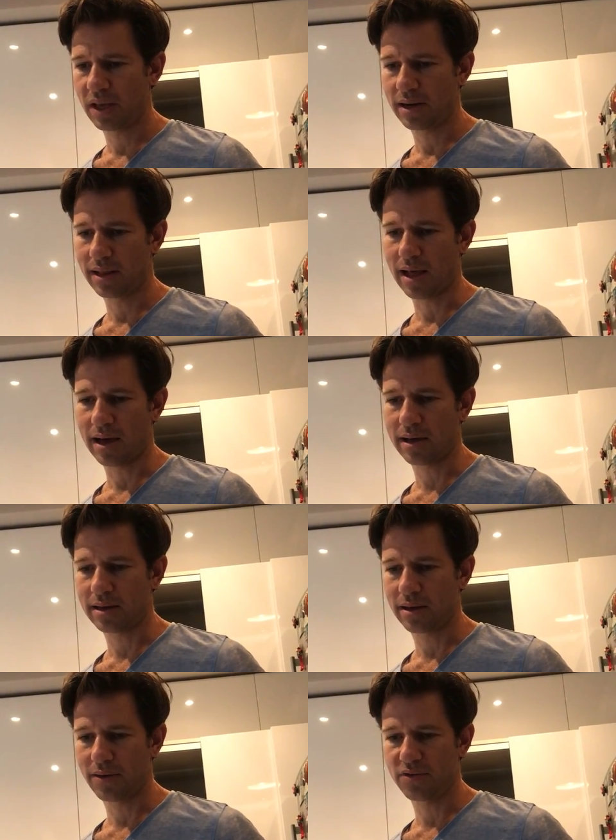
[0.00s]
and a
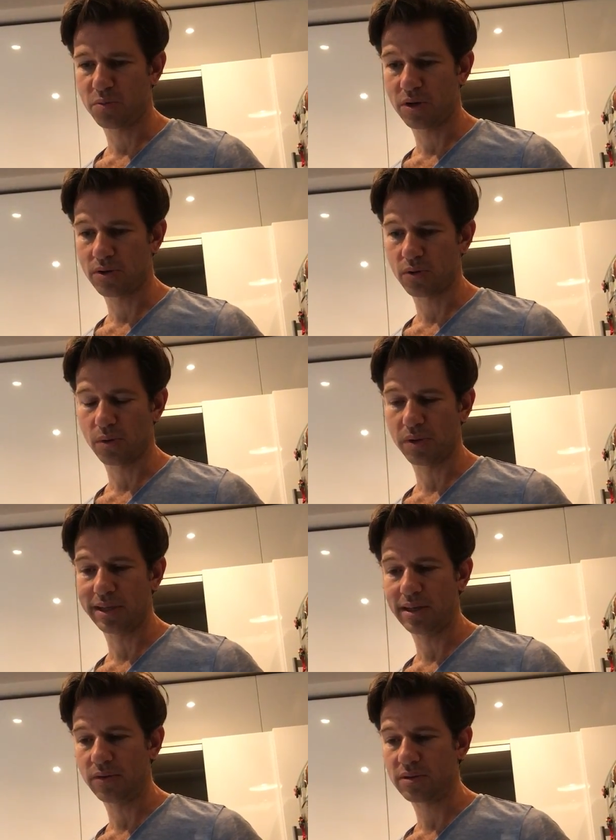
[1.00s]
lot of spiritual
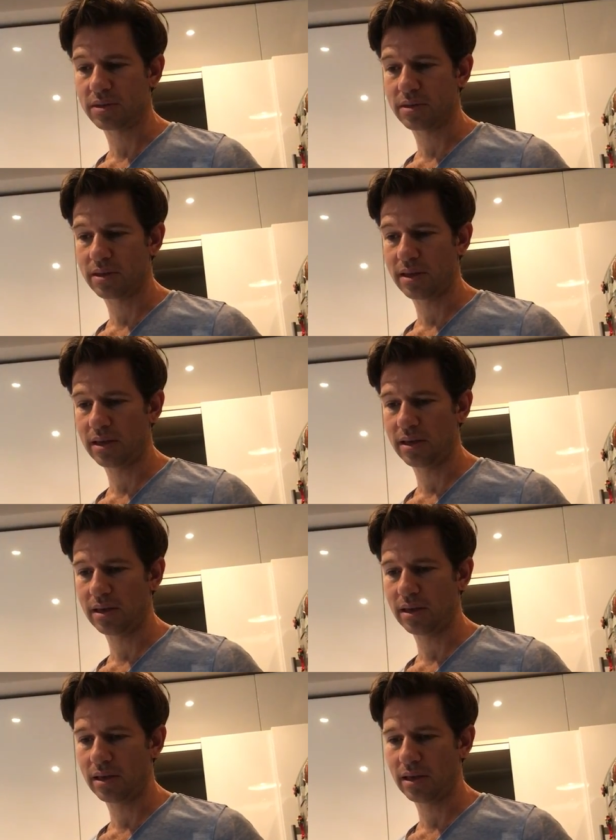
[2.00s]
beliefs,
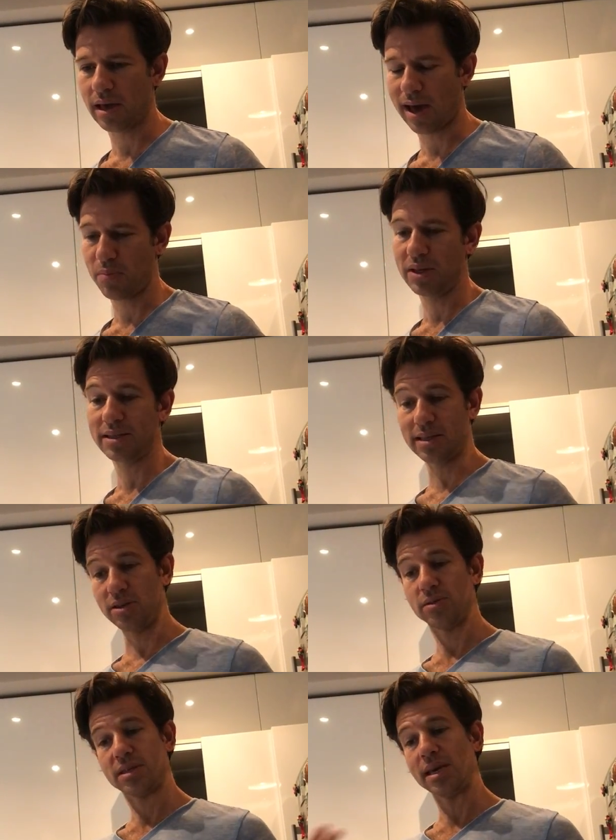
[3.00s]
the happiness that
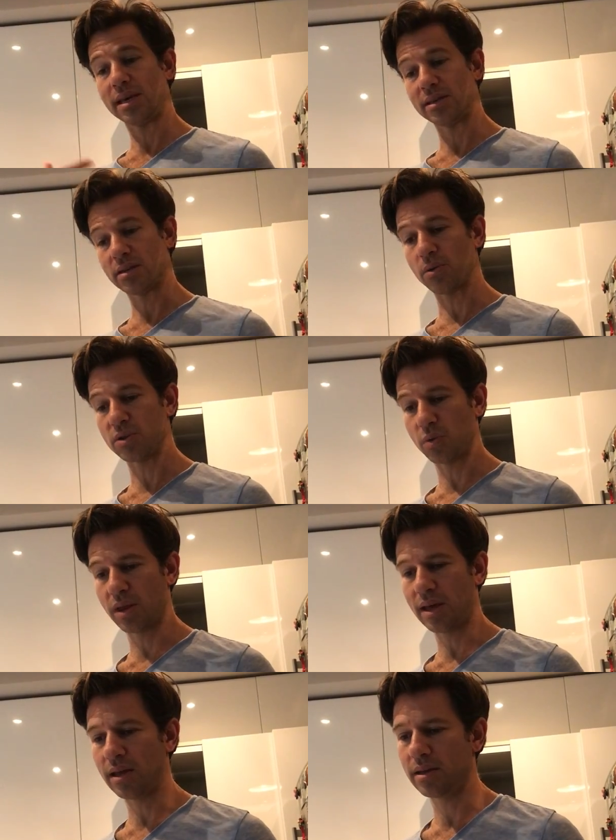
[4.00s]
you seek is always
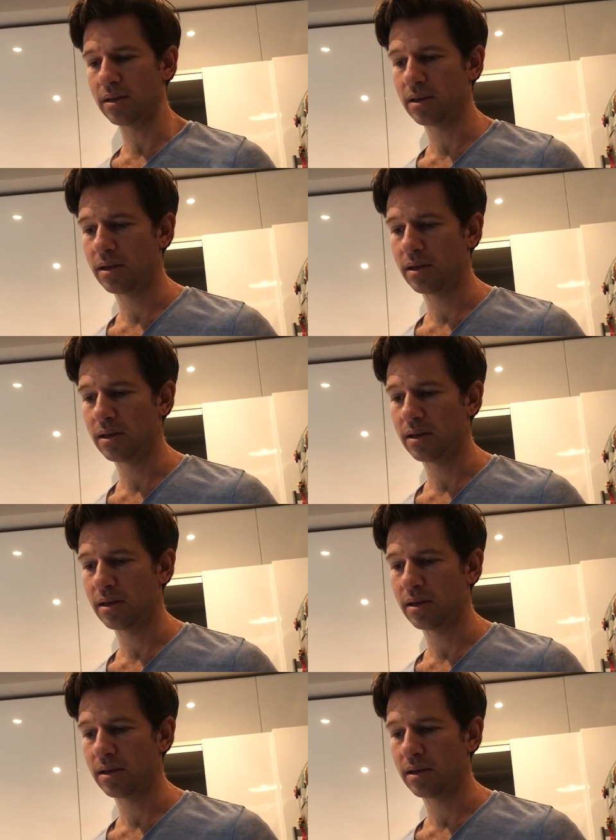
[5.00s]
within,